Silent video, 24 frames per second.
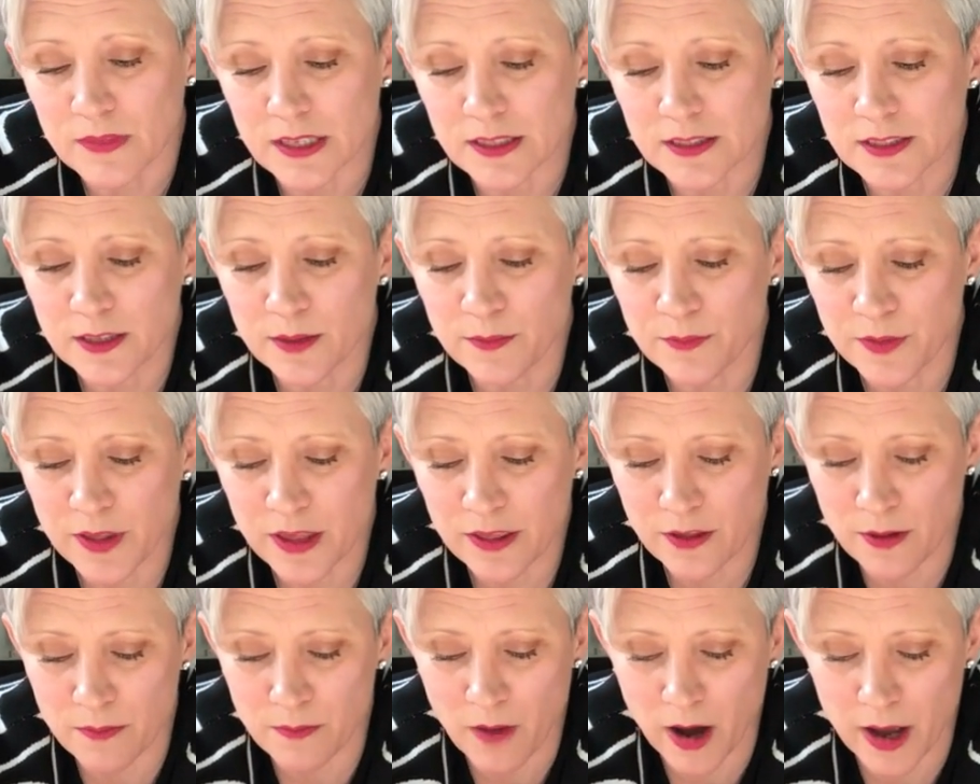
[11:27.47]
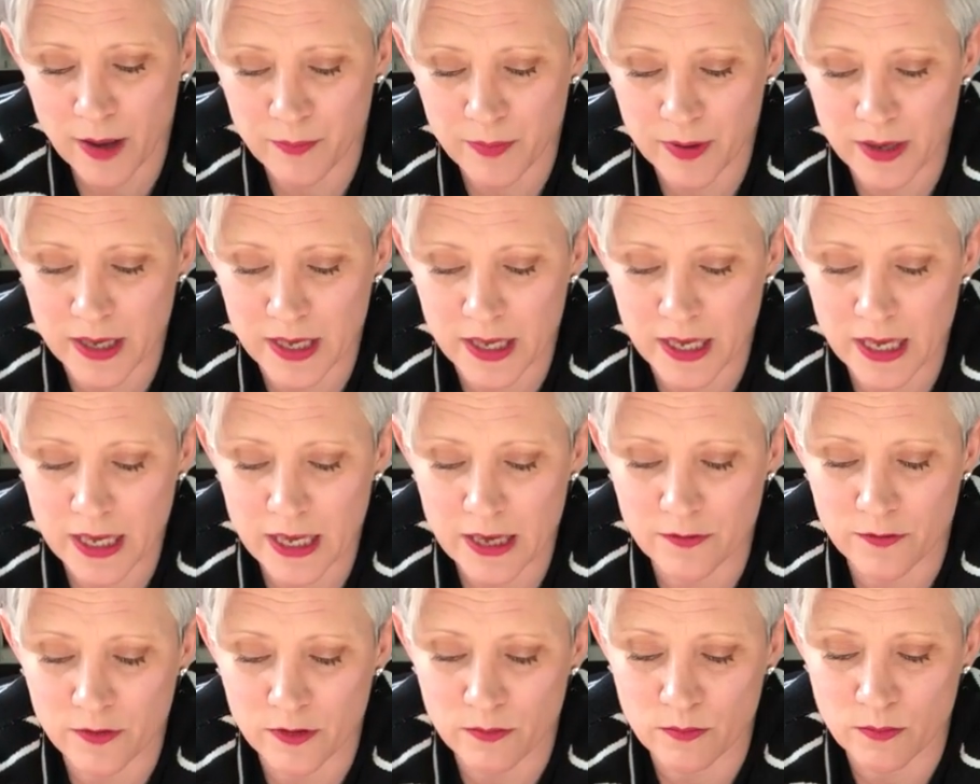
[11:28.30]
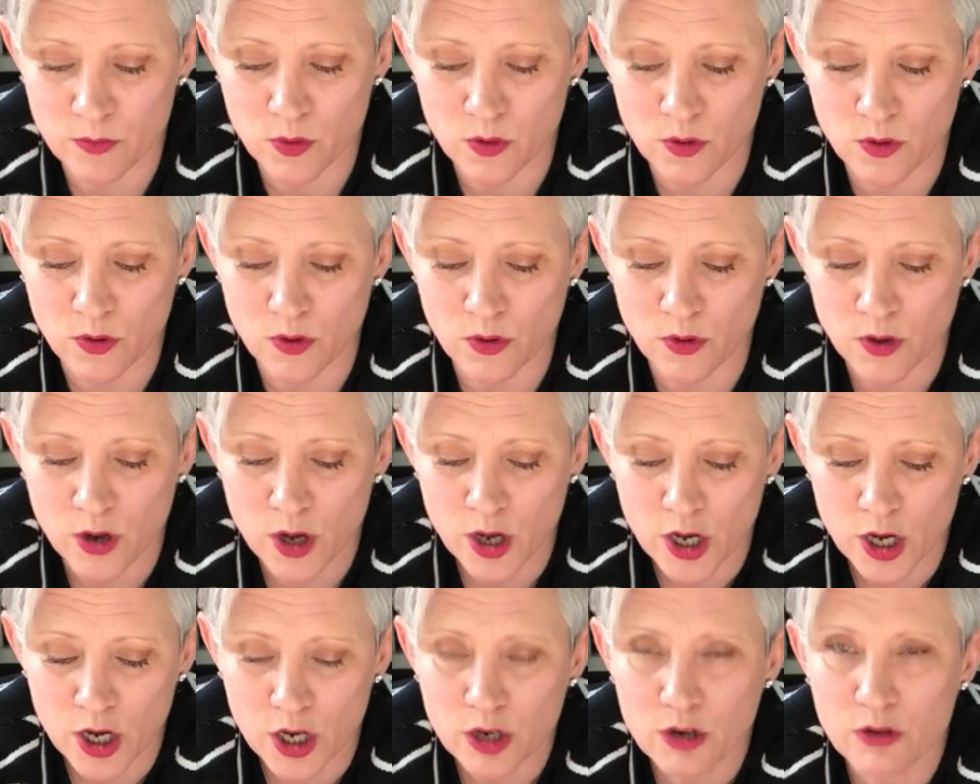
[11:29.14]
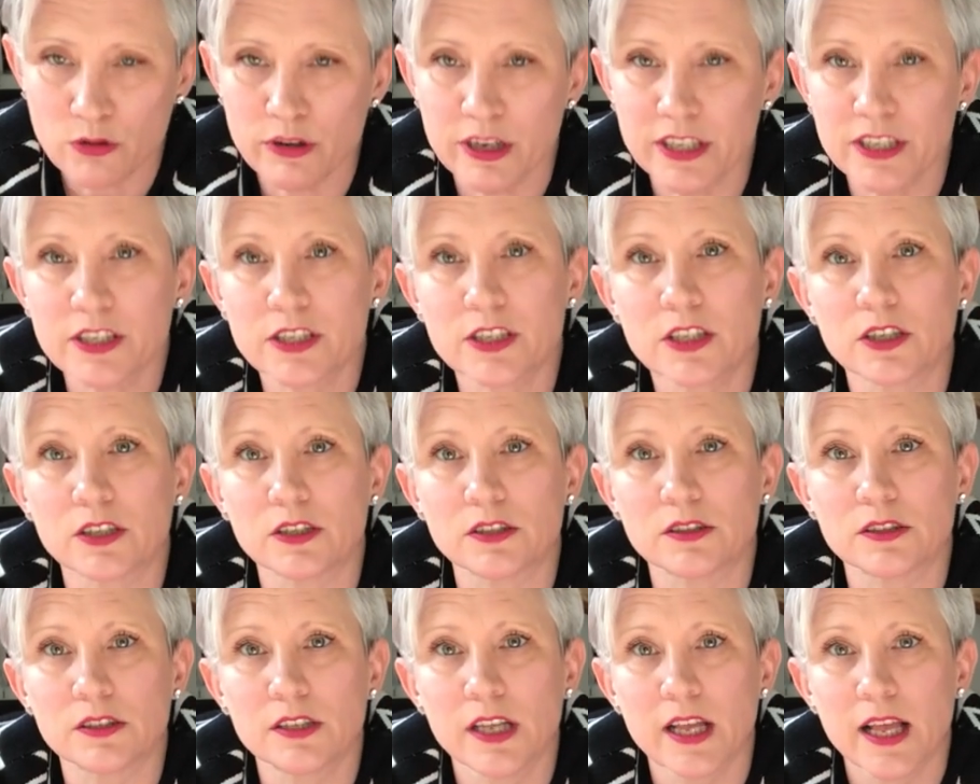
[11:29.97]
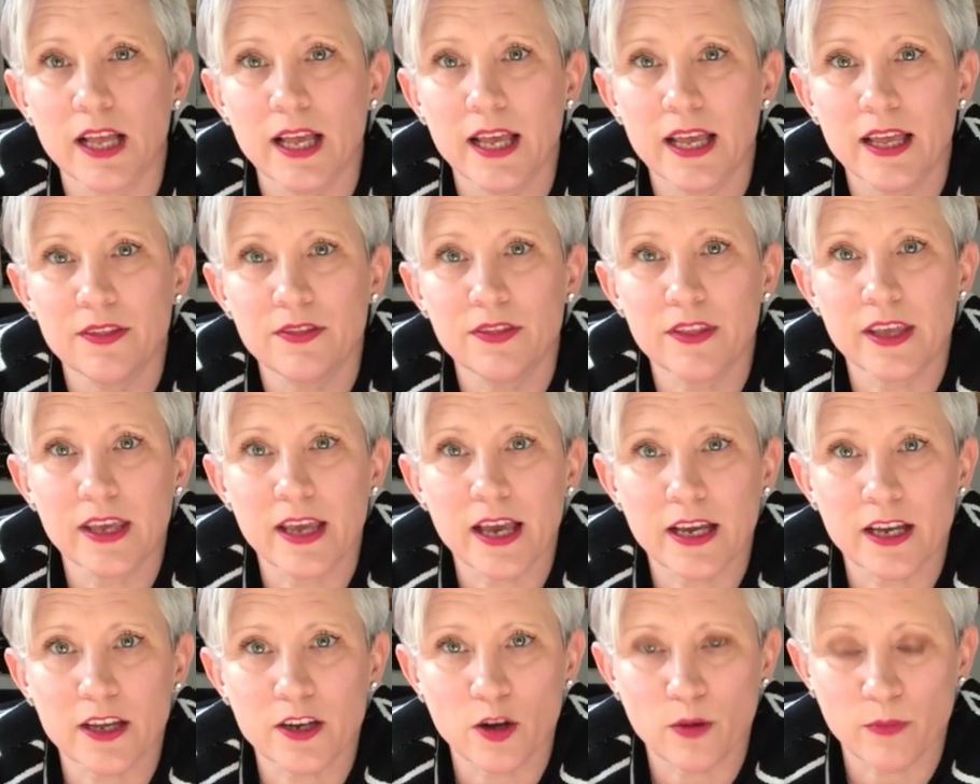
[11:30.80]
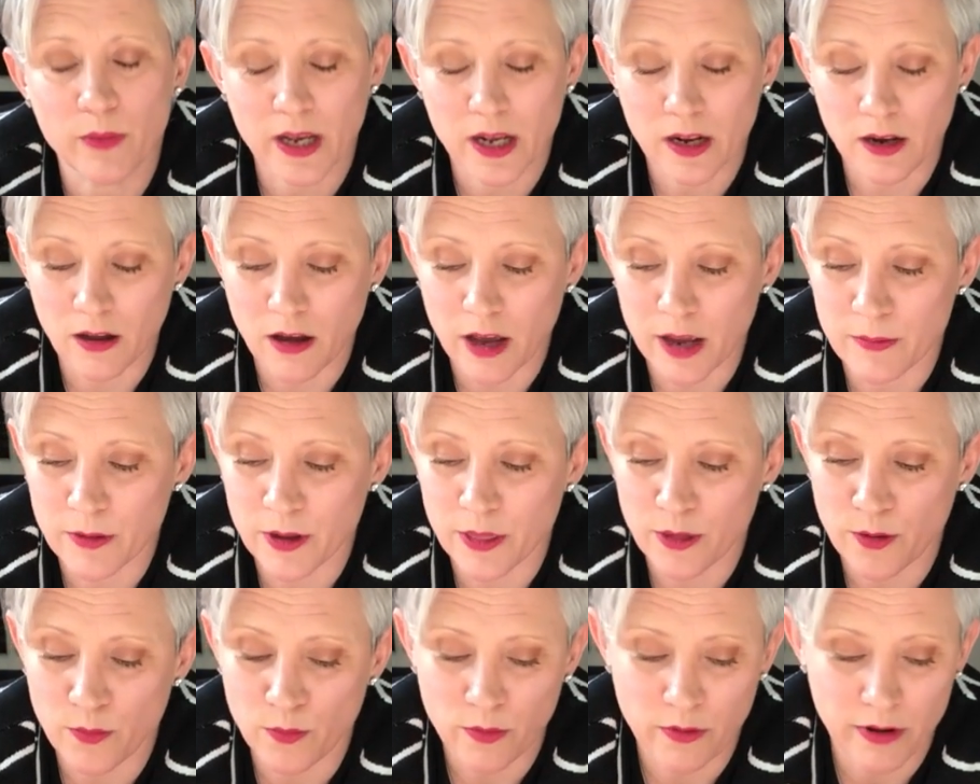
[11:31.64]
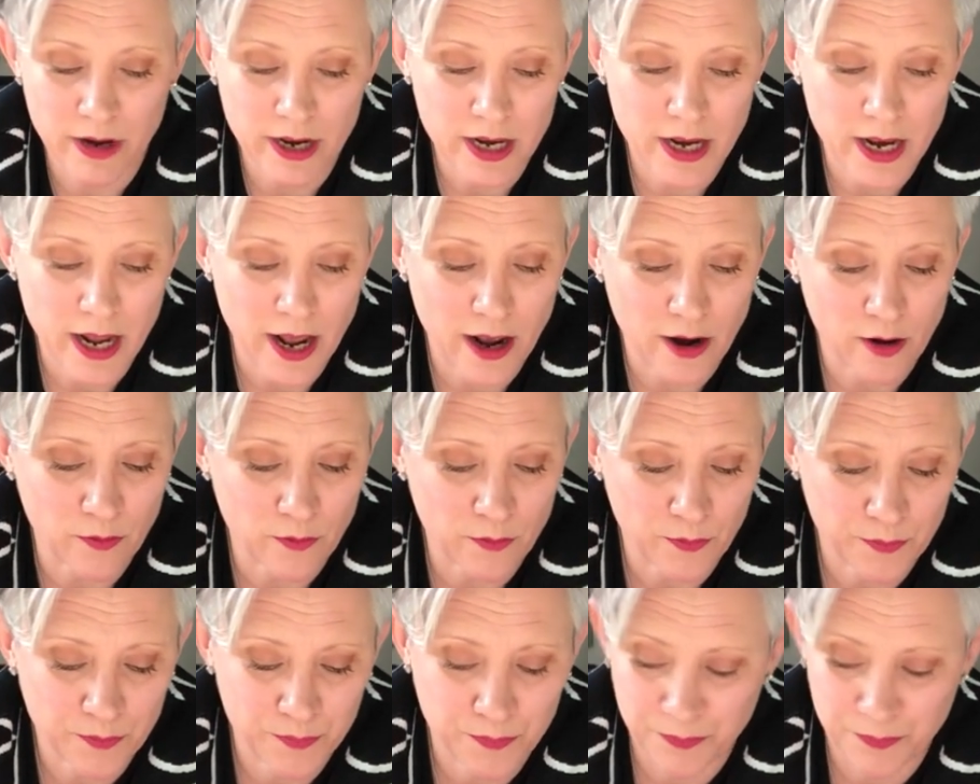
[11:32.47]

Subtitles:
Something that might be even more critical in the economic climate that we're in now.